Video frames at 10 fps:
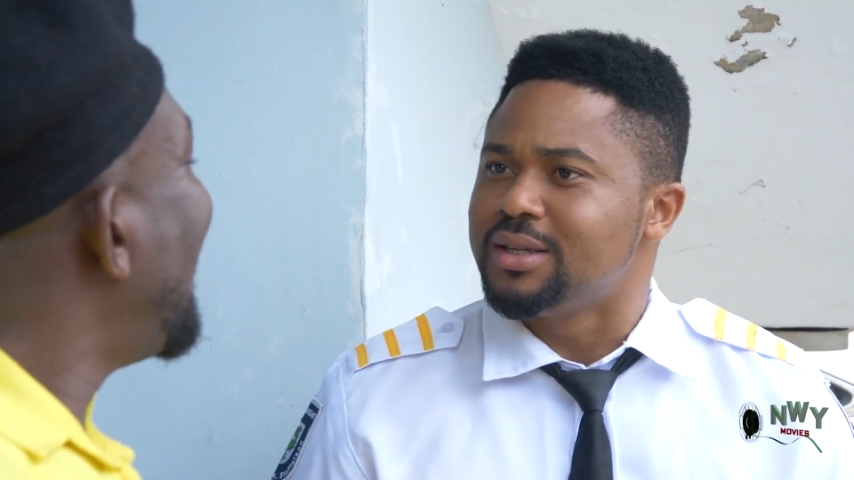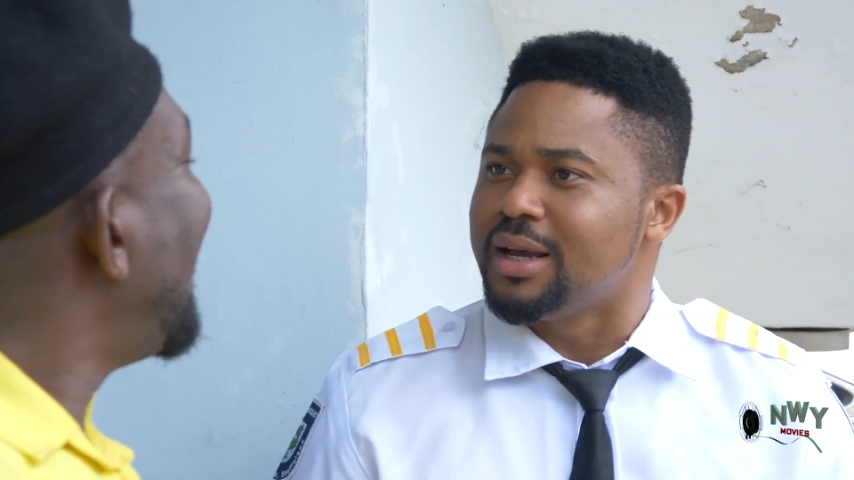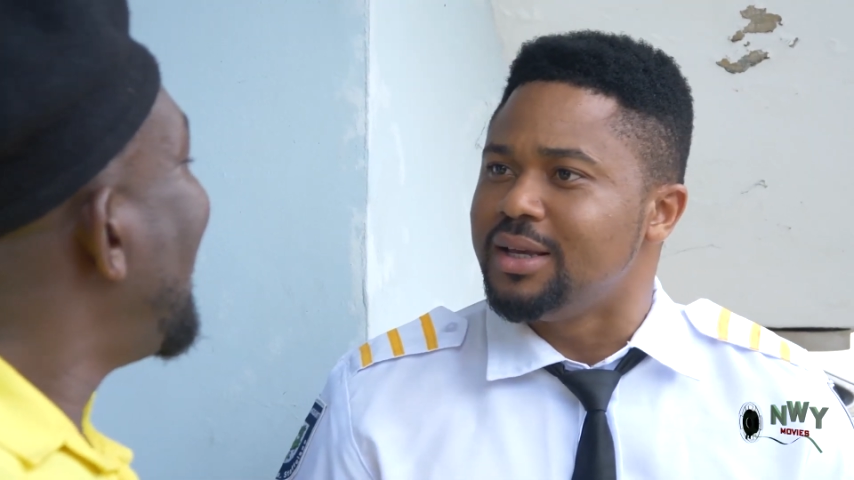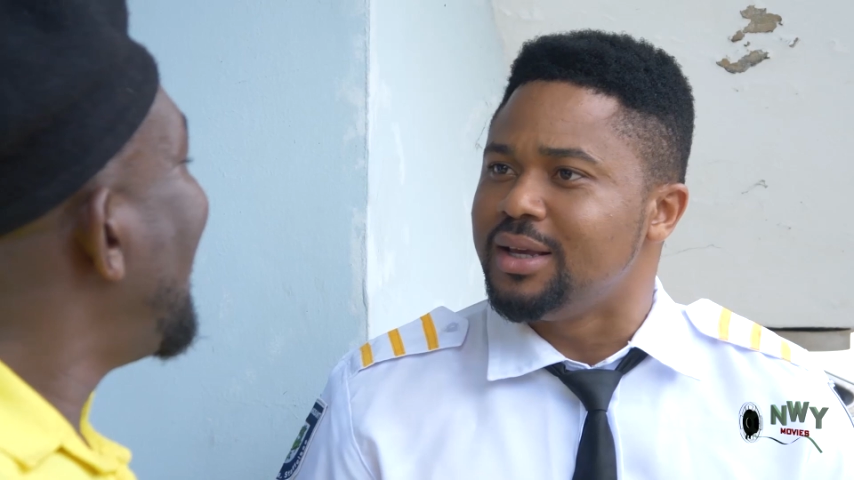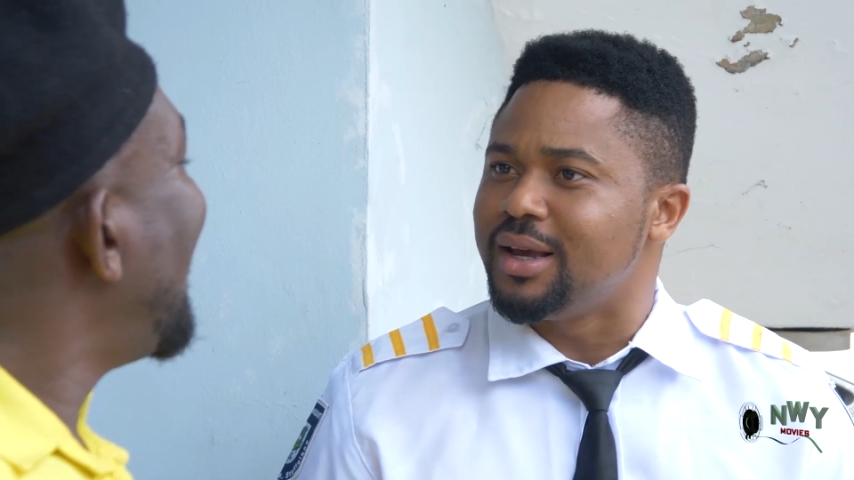
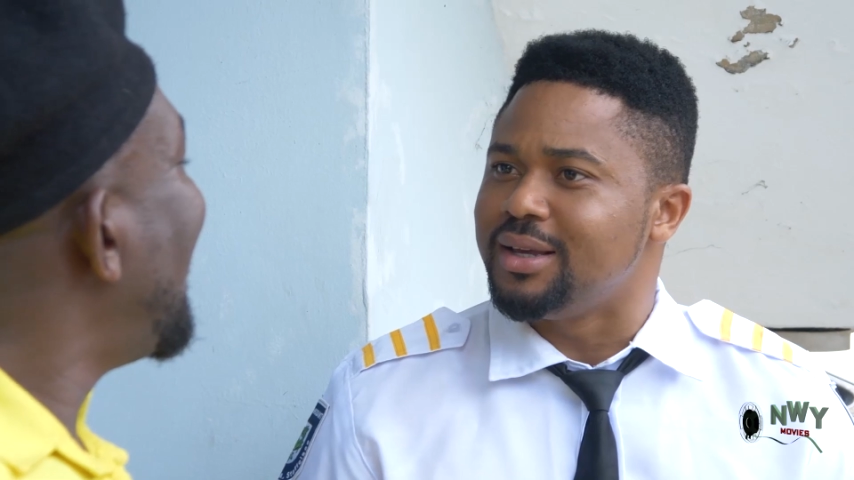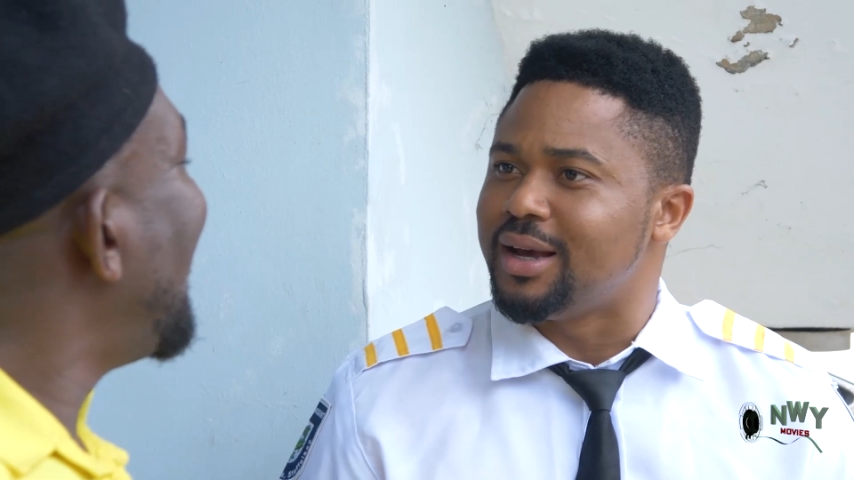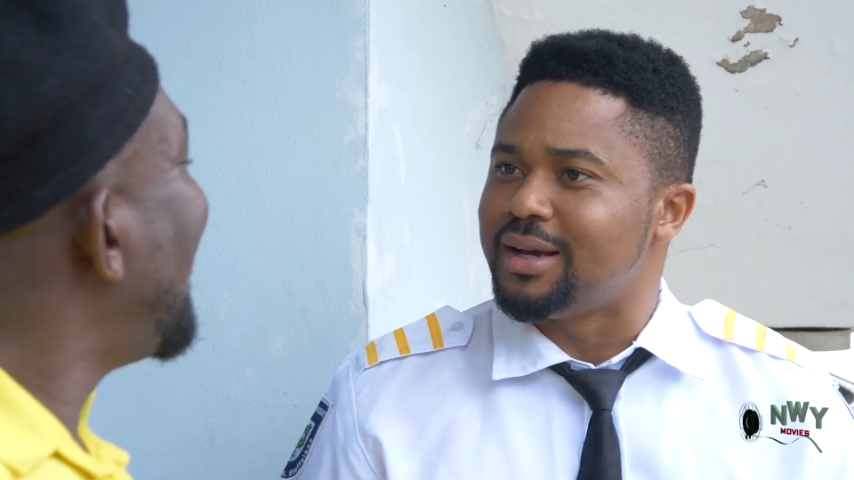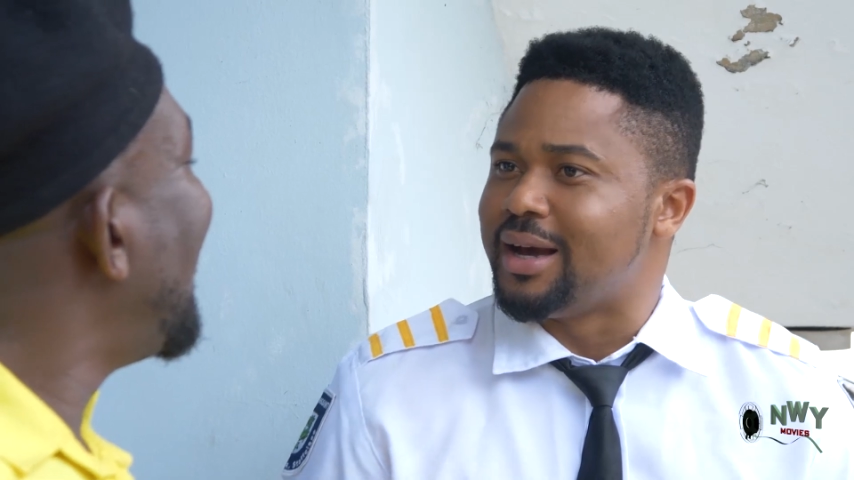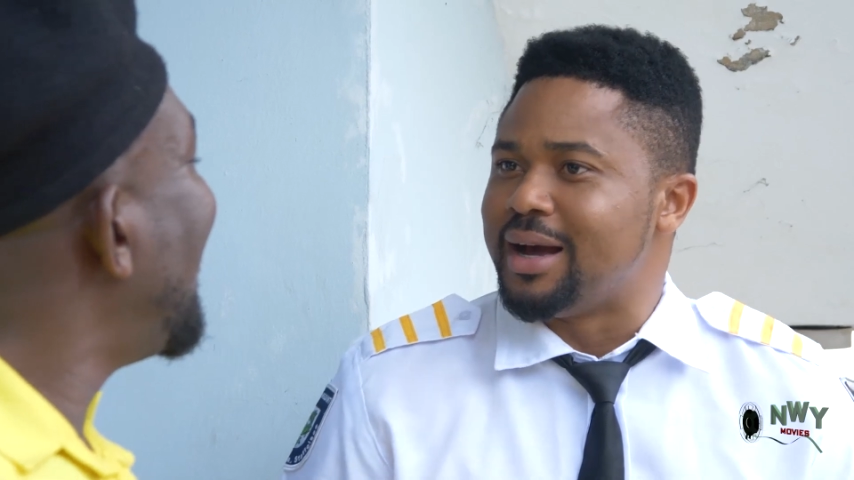Sir,
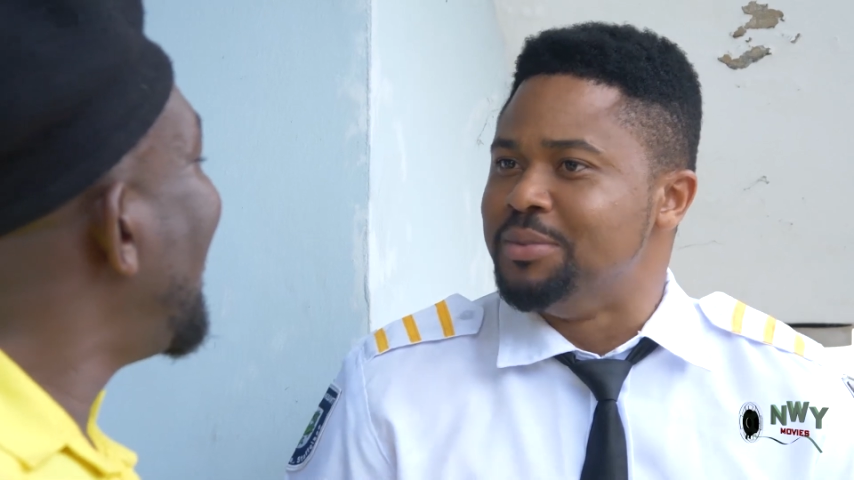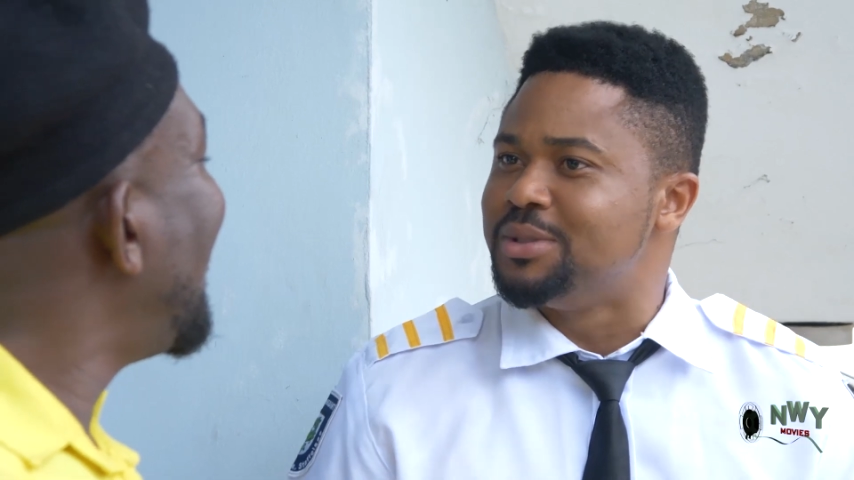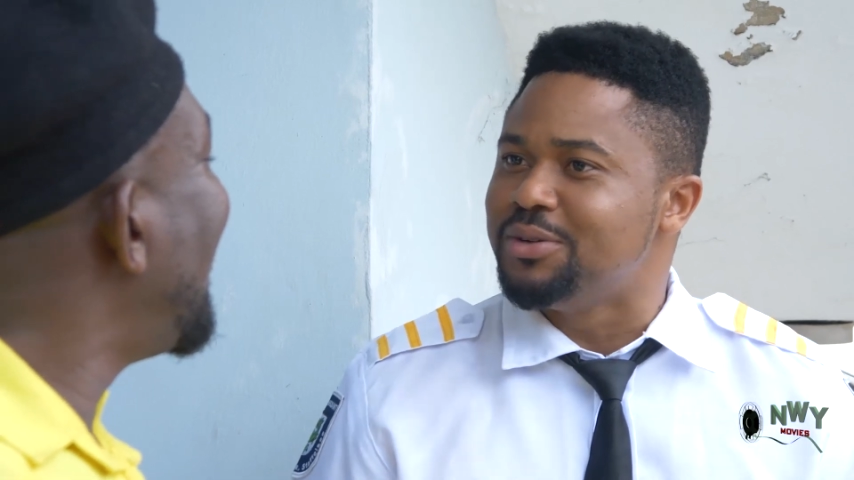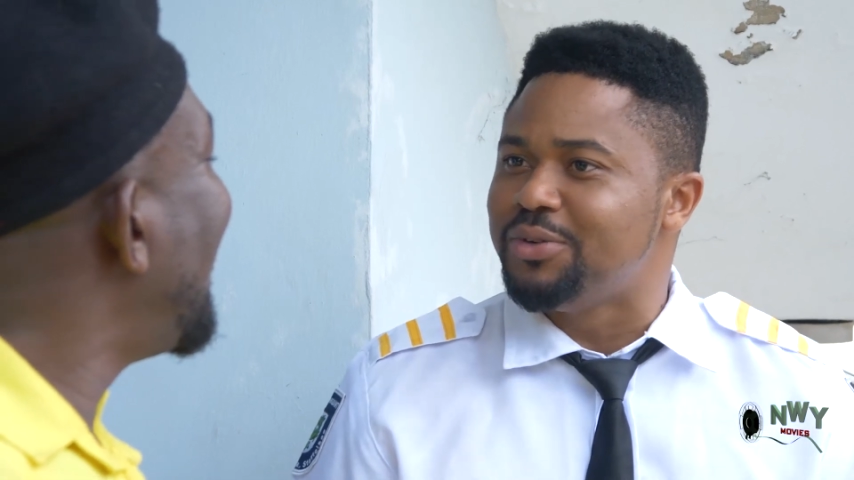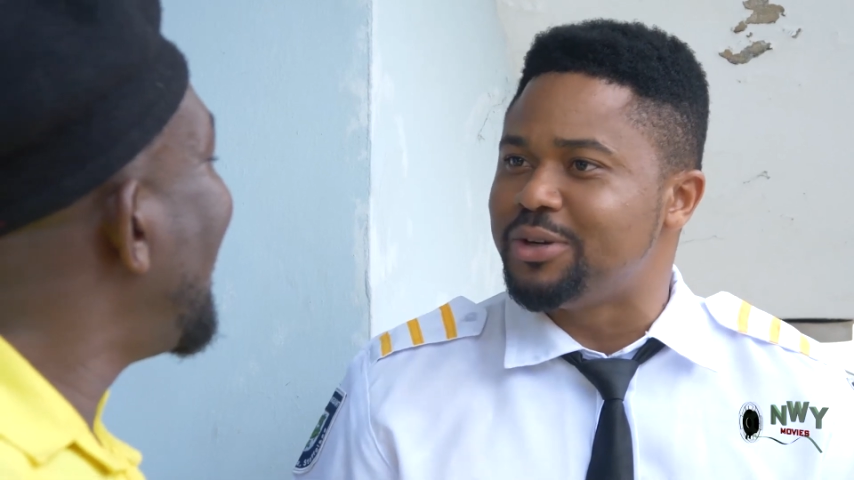
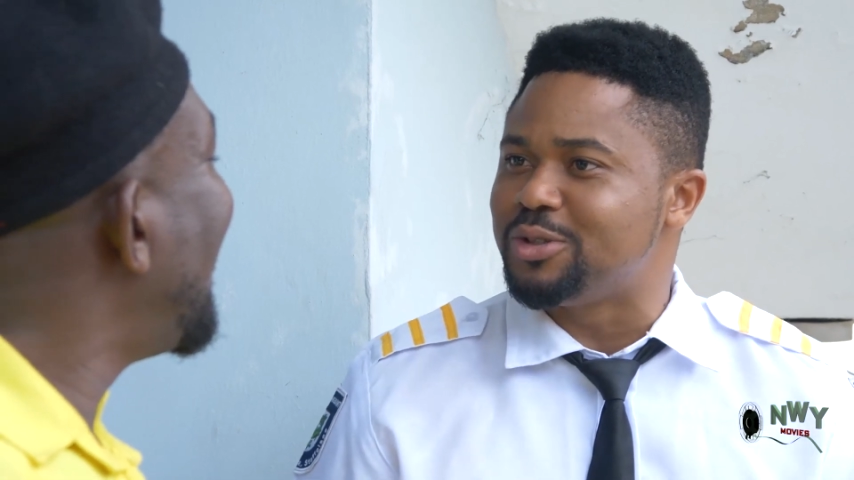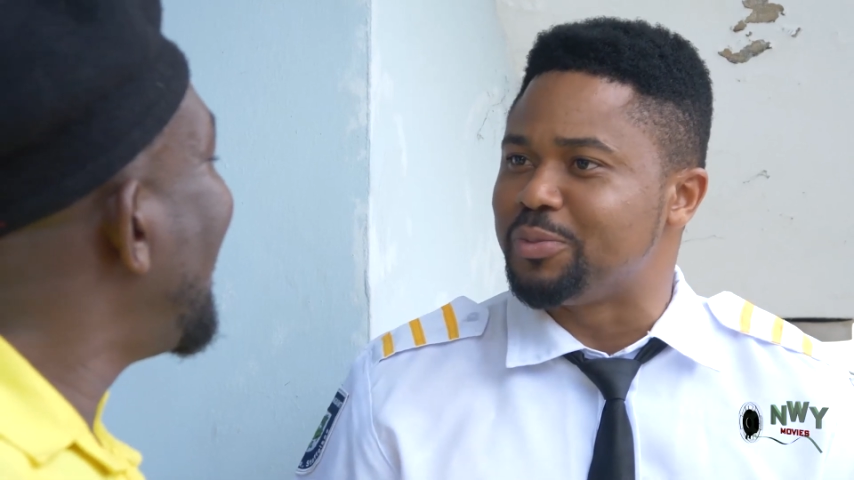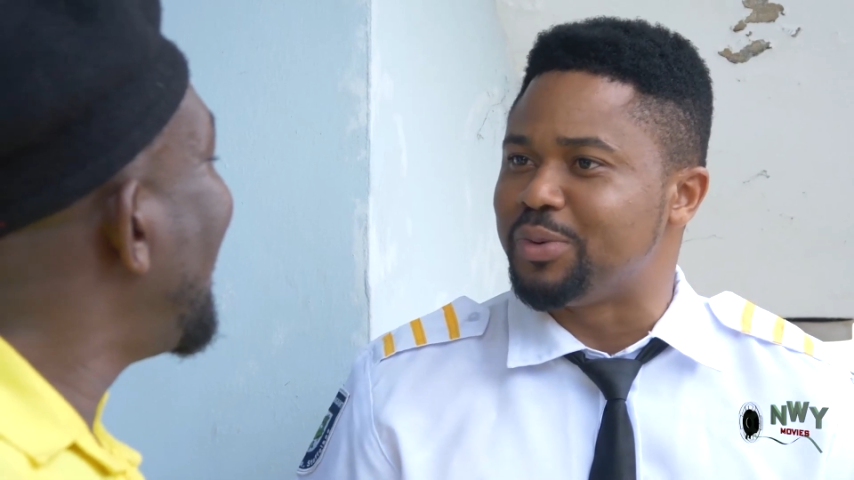I'm still very